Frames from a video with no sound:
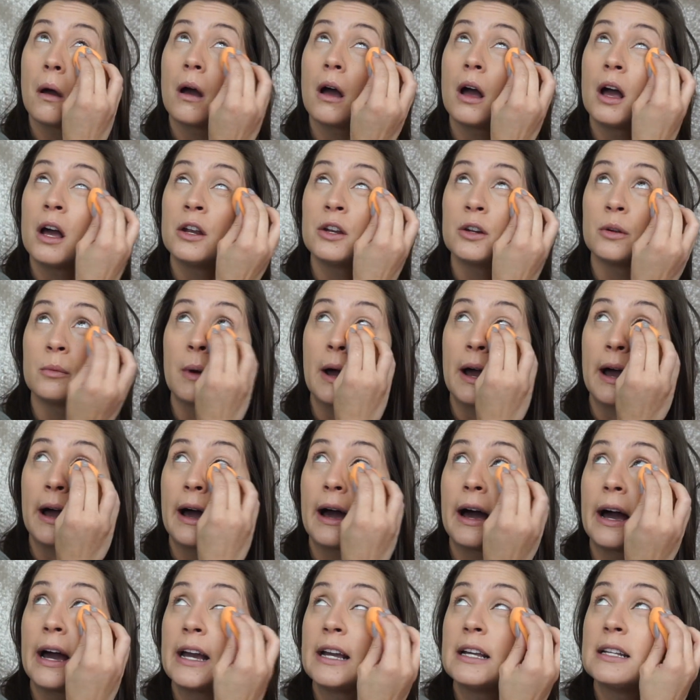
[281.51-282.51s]
under my
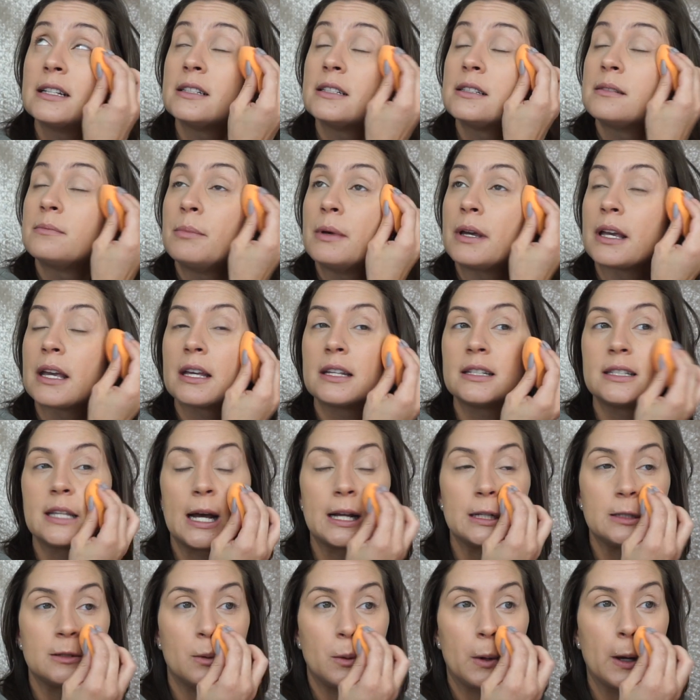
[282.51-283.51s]
eyes because
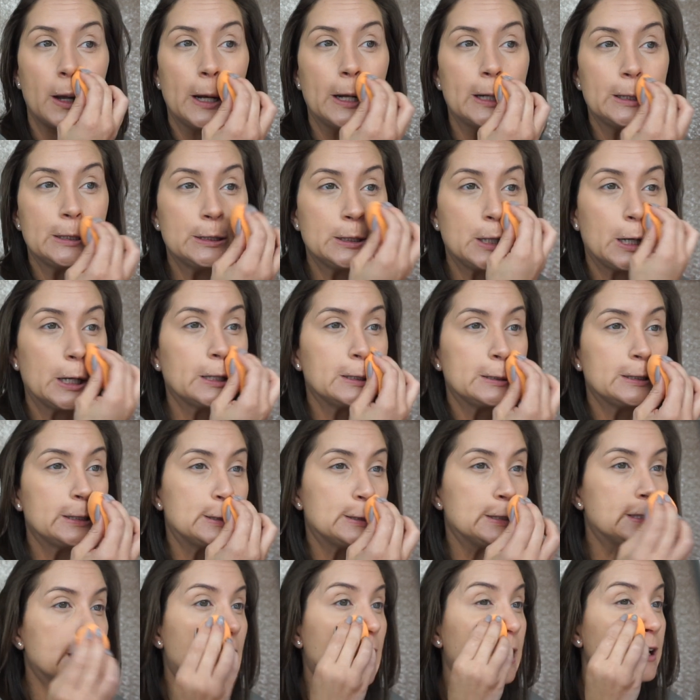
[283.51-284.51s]
that's when it starts
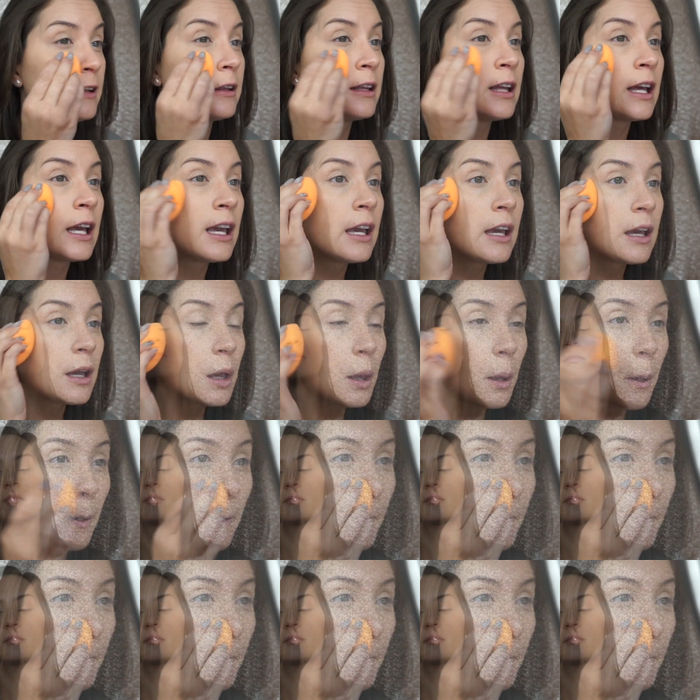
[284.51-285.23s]
settling